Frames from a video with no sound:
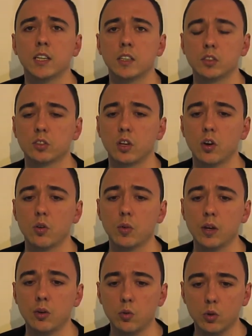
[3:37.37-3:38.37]
So
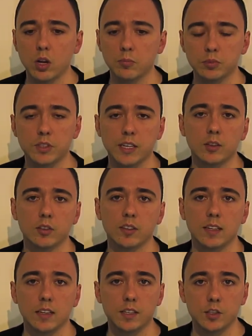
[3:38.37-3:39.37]
it all comes down to
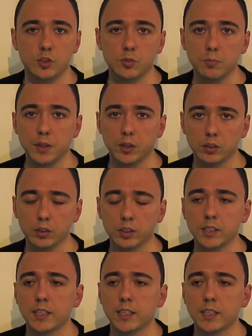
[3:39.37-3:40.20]
that initial build.